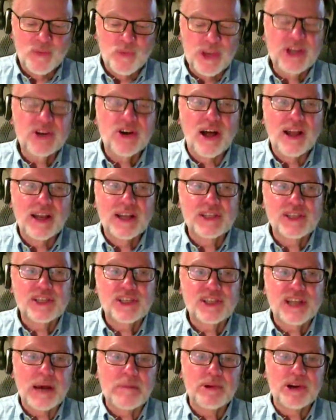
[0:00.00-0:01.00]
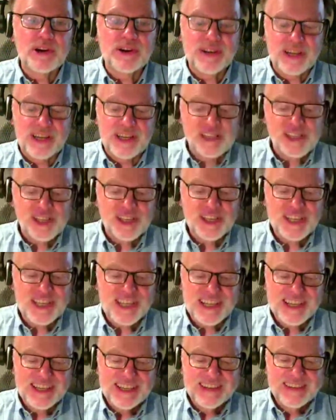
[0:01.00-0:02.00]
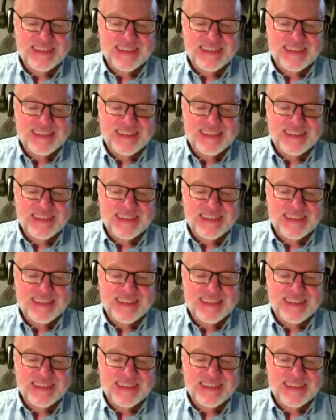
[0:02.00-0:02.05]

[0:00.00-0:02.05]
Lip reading: we call it stubbornness.